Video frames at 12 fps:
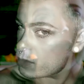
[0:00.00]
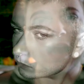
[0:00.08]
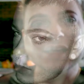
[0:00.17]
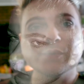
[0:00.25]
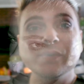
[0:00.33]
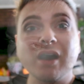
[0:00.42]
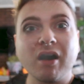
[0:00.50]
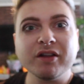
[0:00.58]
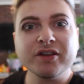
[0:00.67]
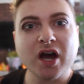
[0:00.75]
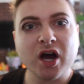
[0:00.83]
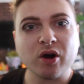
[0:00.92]
As we all
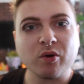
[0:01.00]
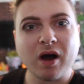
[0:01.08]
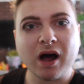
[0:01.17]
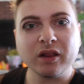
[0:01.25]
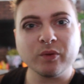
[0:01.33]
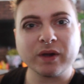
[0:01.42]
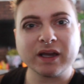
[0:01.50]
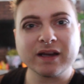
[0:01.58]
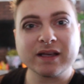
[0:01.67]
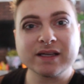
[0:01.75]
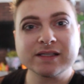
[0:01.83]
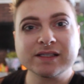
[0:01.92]
know, Halloween
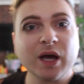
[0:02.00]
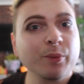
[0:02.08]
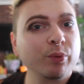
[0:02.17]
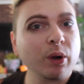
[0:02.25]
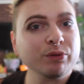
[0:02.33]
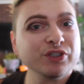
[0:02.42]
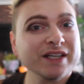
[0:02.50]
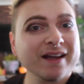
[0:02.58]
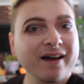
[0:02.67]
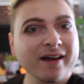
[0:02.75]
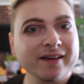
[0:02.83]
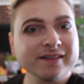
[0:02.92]
is approaching
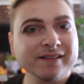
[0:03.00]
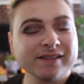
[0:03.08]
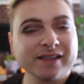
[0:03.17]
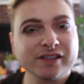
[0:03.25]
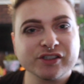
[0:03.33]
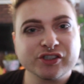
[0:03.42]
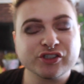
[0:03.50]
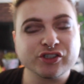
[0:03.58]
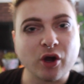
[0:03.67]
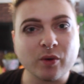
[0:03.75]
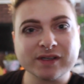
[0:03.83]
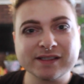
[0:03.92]
us.
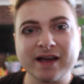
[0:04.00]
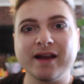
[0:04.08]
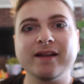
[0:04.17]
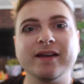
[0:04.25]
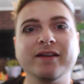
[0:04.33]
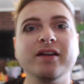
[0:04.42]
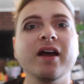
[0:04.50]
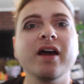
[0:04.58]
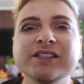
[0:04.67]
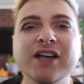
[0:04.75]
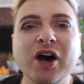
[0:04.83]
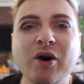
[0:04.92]
So exciting.
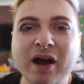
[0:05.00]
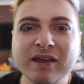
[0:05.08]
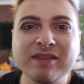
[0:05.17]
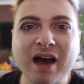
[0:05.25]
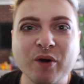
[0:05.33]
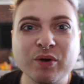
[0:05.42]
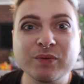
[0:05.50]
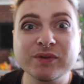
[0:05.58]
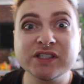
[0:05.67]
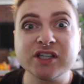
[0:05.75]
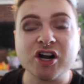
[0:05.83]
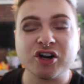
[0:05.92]
So I thought we would
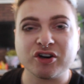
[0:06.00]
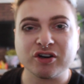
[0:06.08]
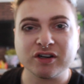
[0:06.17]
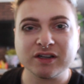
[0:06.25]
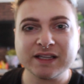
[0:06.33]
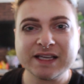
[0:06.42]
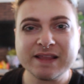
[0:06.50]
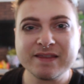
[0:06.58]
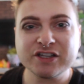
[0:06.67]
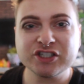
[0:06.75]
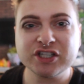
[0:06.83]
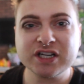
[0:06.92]
start early
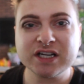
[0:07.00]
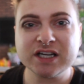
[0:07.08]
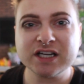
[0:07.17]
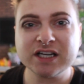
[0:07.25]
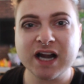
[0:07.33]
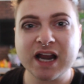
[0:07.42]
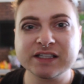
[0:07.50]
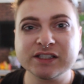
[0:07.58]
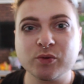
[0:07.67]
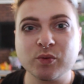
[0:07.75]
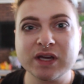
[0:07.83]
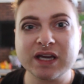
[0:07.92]
this year
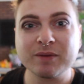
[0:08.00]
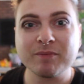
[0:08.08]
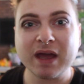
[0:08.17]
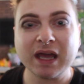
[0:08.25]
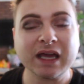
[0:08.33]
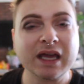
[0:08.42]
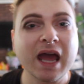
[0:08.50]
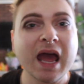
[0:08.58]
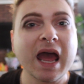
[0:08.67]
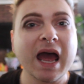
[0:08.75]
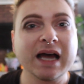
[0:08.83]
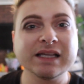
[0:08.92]
so we can make
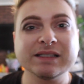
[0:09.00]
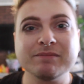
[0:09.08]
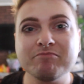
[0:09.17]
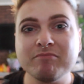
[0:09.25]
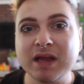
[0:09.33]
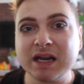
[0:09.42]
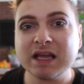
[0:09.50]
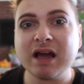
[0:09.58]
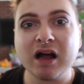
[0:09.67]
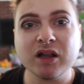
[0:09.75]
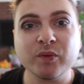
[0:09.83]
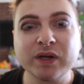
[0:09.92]
as many
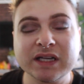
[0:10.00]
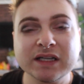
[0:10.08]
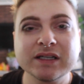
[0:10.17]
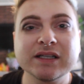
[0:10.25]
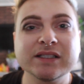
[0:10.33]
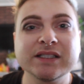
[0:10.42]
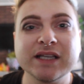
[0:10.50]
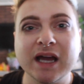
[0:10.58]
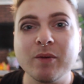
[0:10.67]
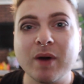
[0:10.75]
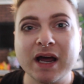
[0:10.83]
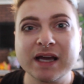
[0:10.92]
Halloween
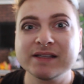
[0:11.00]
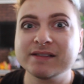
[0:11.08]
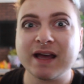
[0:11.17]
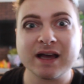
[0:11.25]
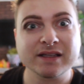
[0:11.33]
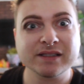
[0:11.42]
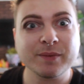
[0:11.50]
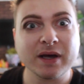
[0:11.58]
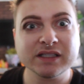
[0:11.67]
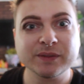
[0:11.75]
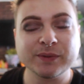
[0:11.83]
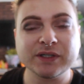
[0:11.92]
DIYs as
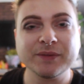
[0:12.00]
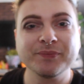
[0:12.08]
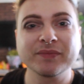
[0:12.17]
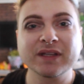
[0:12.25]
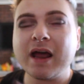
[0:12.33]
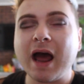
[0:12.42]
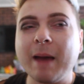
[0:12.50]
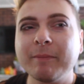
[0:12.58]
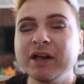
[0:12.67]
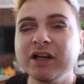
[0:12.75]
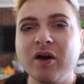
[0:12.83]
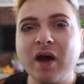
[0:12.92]
possible. I'm
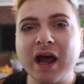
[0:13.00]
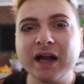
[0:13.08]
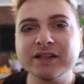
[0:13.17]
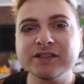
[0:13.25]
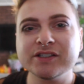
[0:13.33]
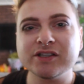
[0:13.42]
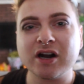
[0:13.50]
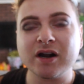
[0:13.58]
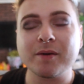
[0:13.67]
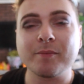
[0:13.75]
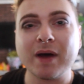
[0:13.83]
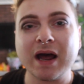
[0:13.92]
gonna go ahead and
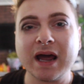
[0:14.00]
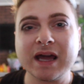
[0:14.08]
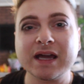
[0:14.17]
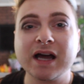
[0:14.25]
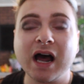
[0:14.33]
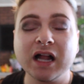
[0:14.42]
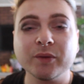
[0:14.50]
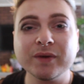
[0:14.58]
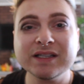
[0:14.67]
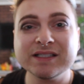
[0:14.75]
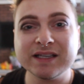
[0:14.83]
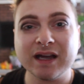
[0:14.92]
start my
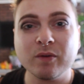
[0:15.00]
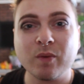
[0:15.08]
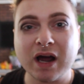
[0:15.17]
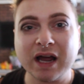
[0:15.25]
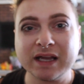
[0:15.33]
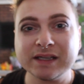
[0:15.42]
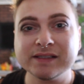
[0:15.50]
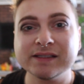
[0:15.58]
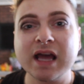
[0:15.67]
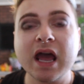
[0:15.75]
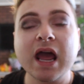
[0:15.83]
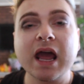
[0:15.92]
Halloween DIYs
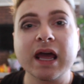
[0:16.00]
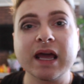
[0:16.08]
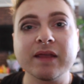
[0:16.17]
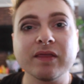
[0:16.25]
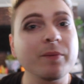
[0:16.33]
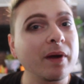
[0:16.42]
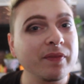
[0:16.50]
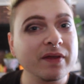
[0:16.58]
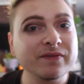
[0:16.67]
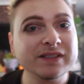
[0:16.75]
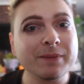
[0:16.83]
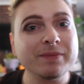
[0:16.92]
in the month
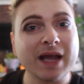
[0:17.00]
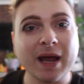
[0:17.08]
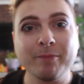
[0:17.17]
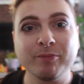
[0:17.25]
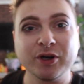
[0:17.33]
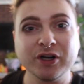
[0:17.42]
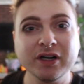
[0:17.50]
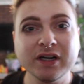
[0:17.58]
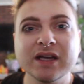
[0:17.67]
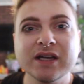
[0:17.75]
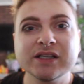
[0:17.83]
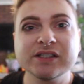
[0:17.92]
of September.
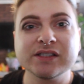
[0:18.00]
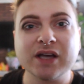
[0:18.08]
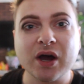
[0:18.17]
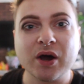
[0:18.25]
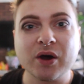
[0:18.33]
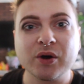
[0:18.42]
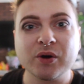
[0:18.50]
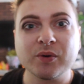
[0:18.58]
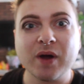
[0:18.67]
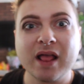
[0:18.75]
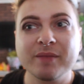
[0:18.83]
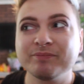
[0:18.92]
So
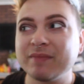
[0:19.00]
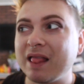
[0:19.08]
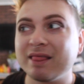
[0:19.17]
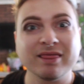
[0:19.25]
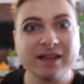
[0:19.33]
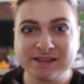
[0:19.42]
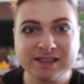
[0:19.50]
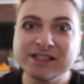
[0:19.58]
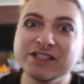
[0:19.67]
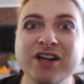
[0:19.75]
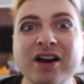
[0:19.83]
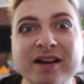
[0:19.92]
let's get
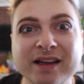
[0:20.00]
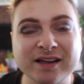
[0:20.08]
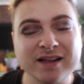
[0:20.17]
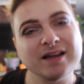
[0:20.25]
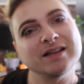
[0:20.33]
started.